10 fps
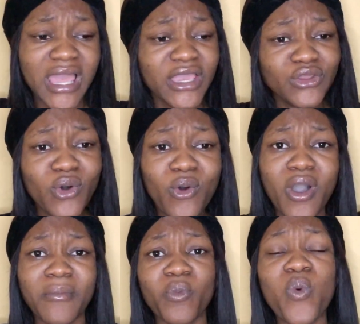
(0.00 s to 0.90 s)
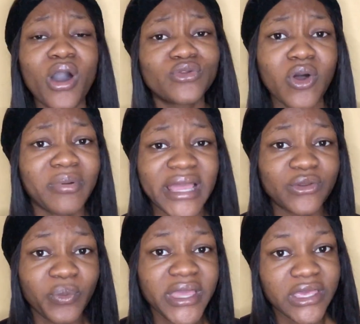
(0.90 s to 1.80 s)
you know, walked up like the
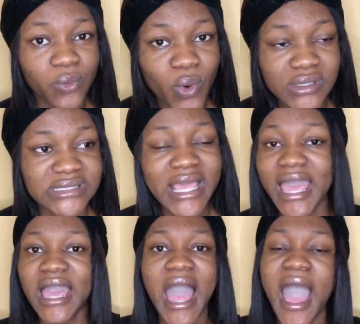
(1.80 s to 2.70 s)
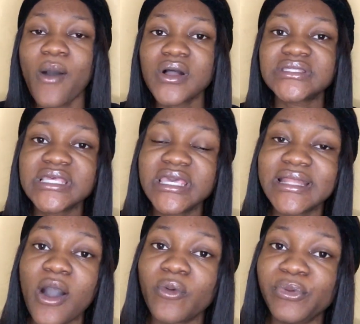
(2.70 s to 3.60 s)
way he was. I was thinking
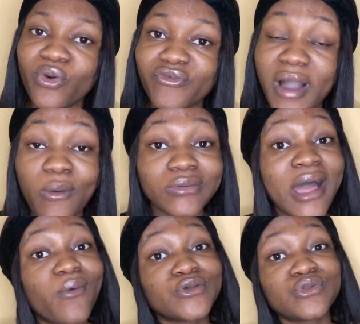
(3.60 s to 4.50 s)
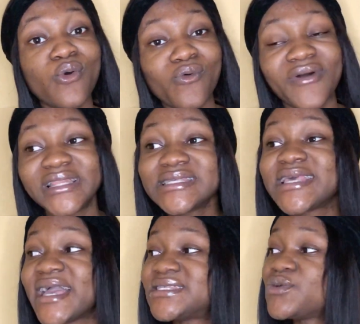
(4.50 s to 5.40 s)
that would be over. Oh, that was not over. This
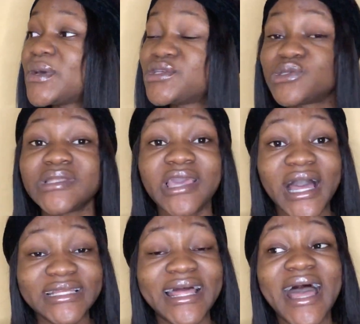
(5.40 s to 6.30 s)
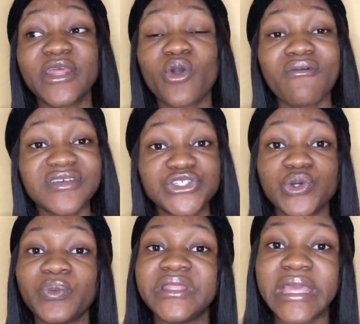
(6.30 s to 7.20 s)
guy still went into the garden and had a
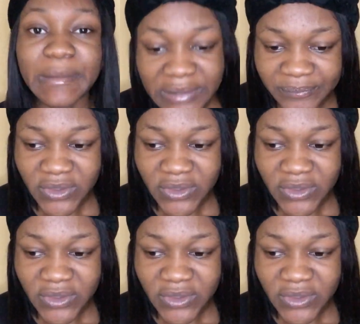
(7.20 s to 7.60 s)
conversation with Yemi.